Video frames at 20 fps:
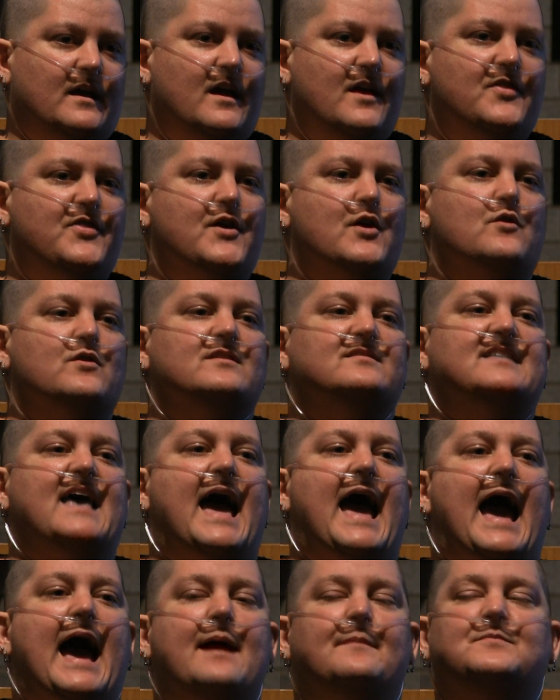you. There is
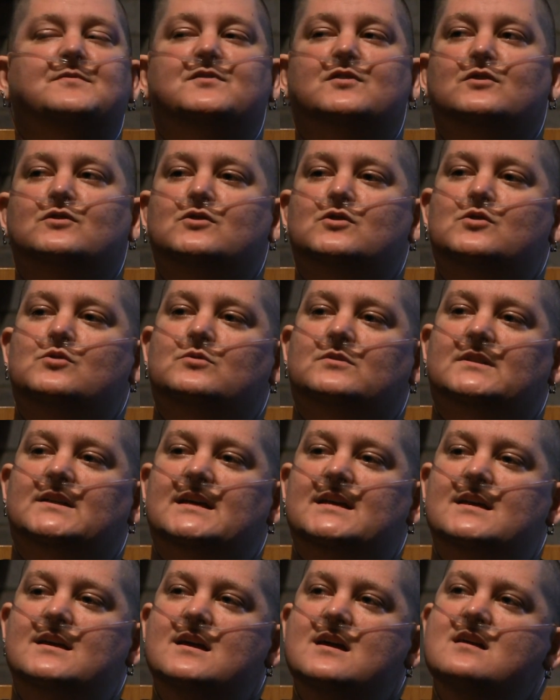
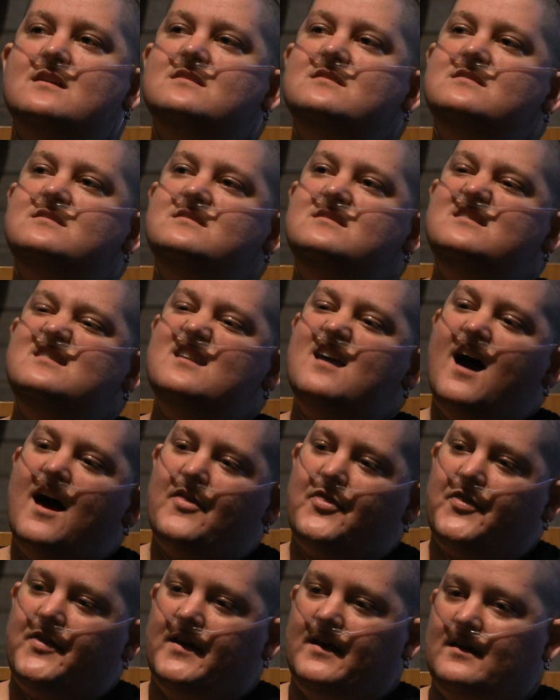absolutely
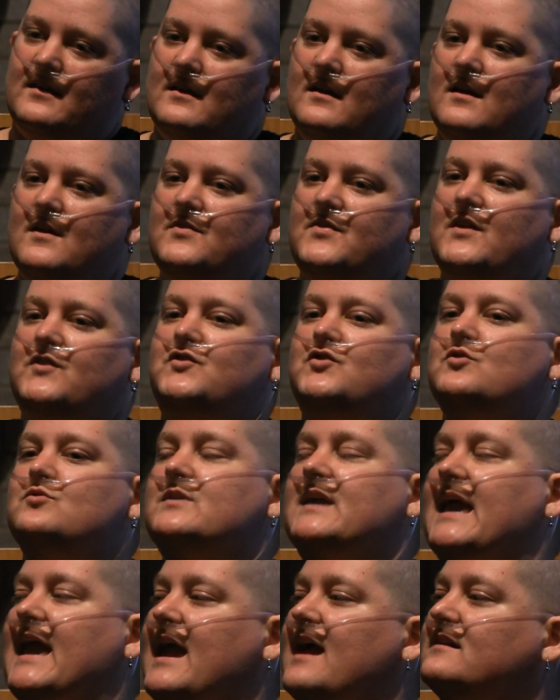nothing that you
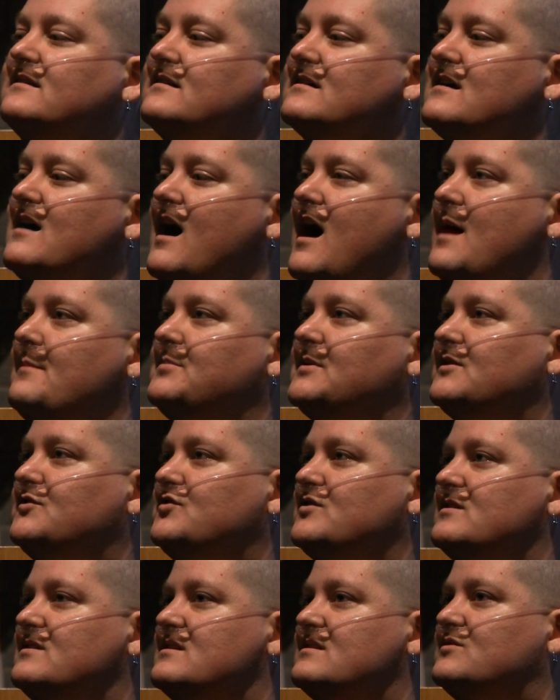can't
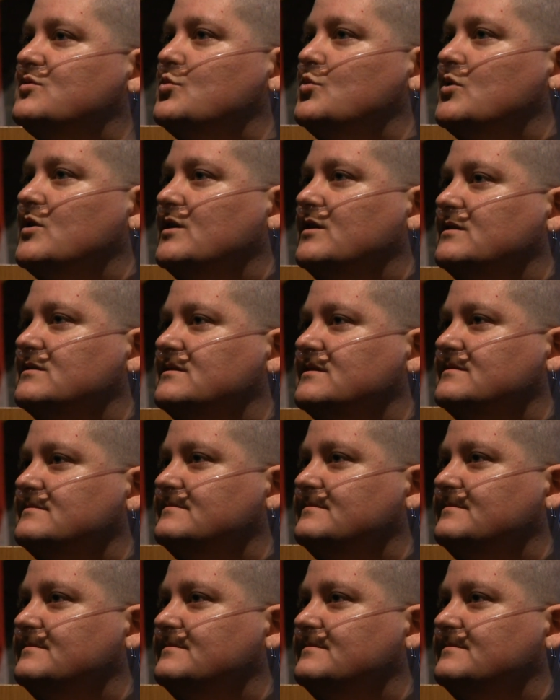accomplish in this world.